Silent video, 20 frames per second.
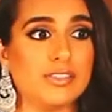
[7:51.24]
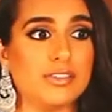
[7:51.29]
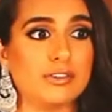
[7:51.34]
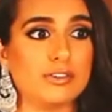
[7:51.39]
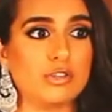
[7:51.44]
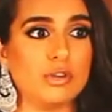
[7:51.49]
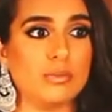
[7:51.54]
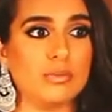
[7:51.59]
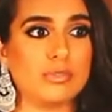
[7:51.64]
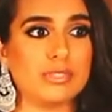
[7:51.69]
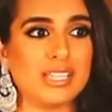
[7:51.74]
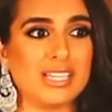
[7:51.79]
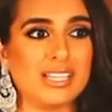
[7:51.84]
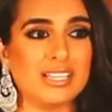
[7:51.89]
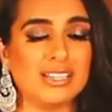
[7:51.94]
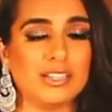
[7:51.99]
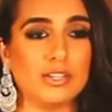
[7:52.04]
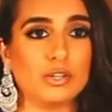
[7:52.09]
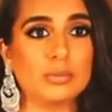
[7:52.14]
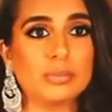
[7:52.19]
there's almost like a
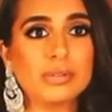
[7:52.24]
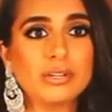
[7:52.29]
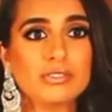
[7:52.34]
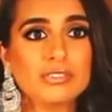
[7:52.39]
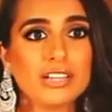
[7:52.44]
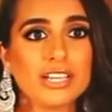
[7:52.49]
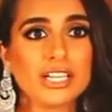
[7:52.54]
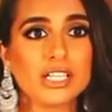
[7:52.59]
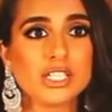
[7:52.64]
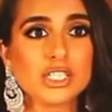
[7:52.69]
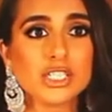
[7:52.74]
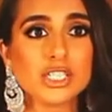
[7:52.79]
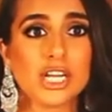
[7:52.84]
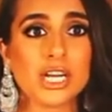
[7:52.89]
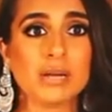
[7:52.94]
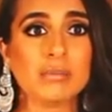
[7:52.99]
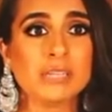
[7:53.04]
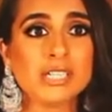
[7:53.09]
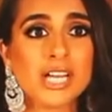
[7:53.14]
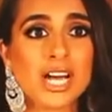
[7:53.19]
little bit of like
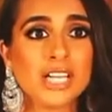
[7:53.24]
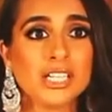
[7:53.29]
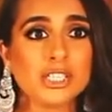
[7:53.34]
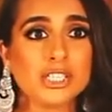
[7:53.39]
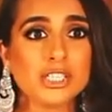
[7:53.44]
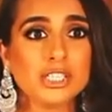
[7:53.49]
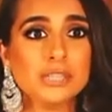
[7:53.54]
shame attached